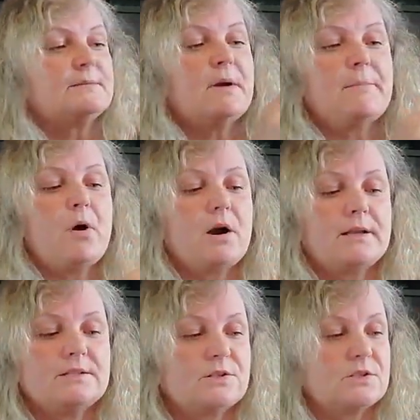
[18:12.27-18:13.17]
My
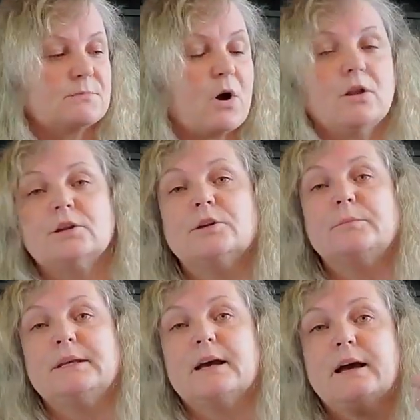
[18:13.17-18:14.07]
pockets are smaller
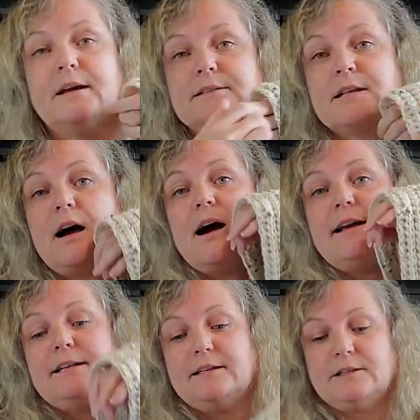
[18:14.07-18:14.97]
because I
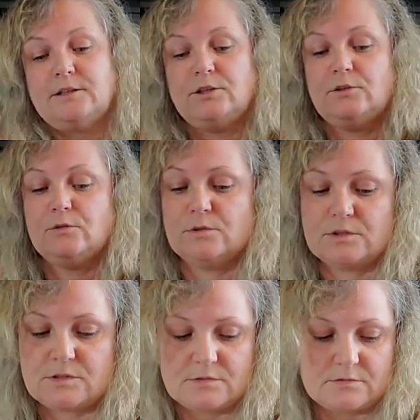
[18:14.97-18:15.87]
didn't
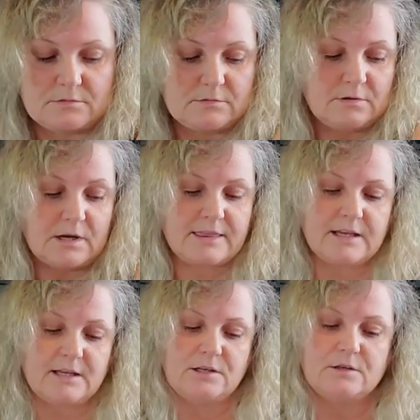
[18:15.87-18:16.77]
use, I think
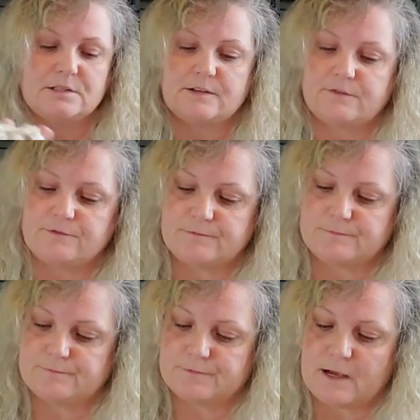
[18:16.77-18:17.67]
I used a
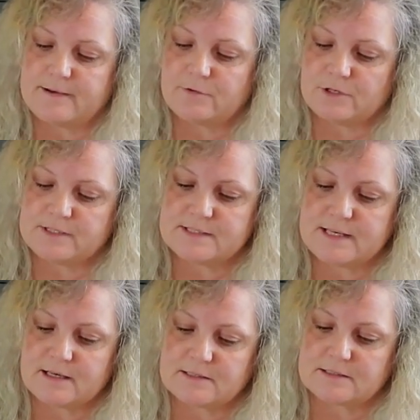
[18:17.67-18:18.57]
five or
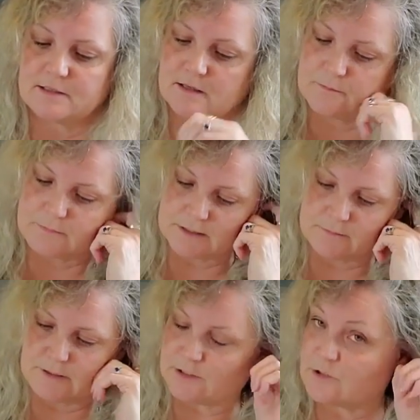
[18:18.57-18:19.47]
six
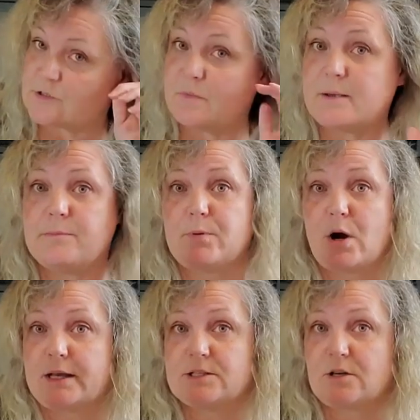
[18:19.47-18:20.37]
Millimeter, So my
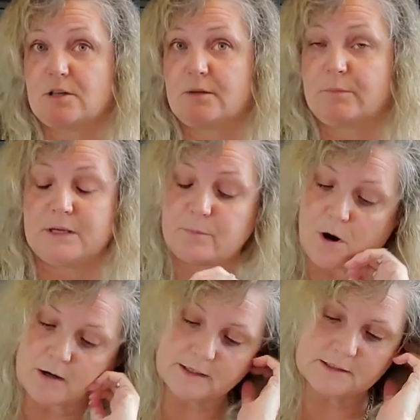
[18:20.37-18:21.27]
pockets aren't the big
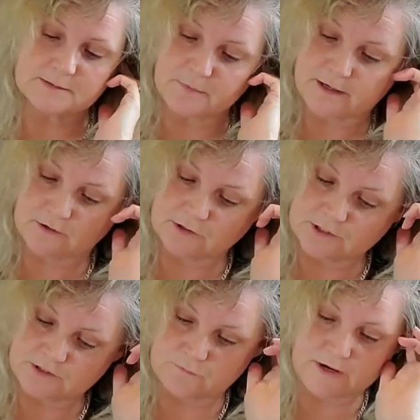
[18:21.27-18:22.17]
pockets. Mine are
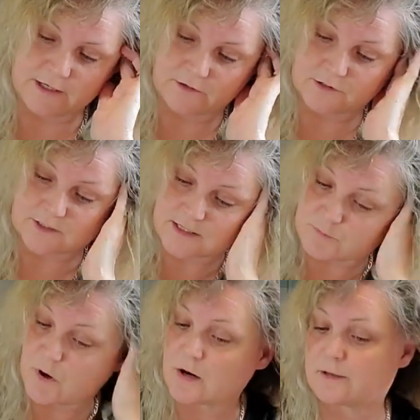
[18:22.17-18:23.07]
just a regular size
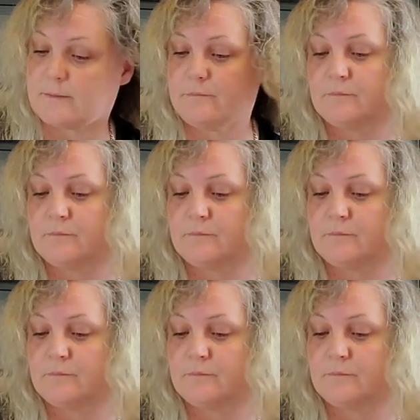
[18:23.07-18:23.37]
pocket.